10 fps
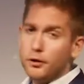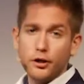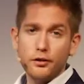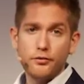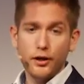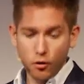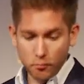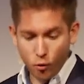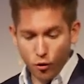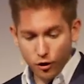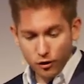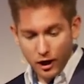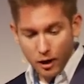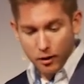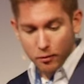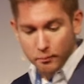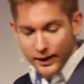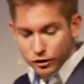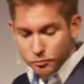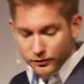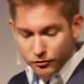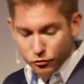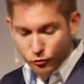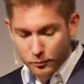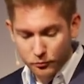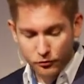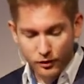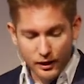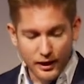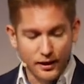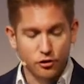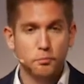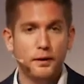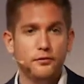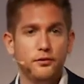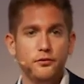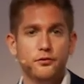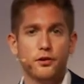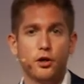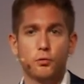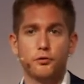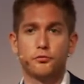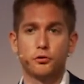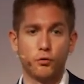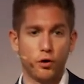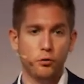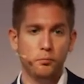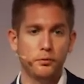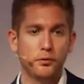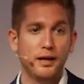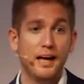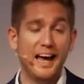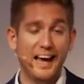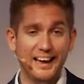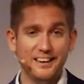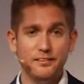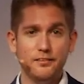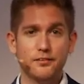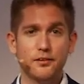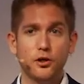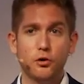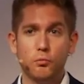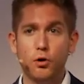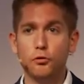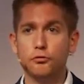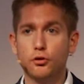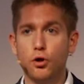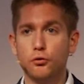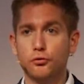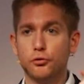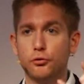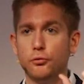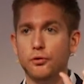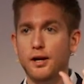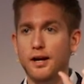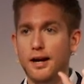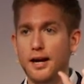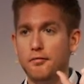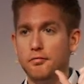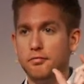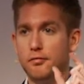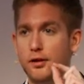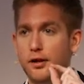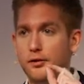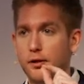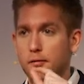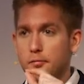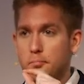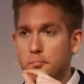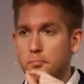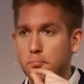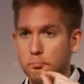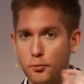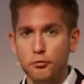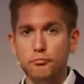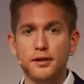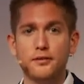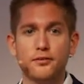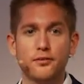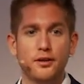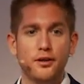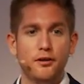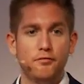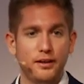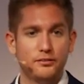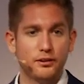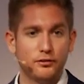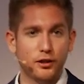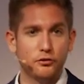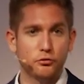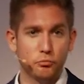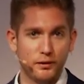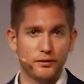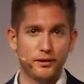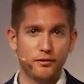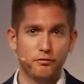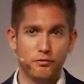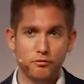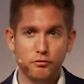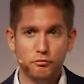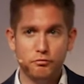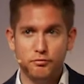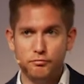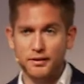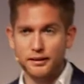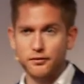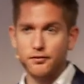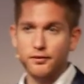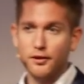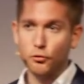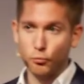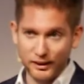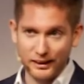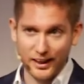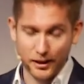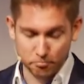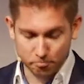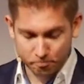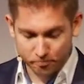we're going to tell more about managed business trips and expenses across the globe. And we're also going to have the perfect finishing touch with the VAT reclaim.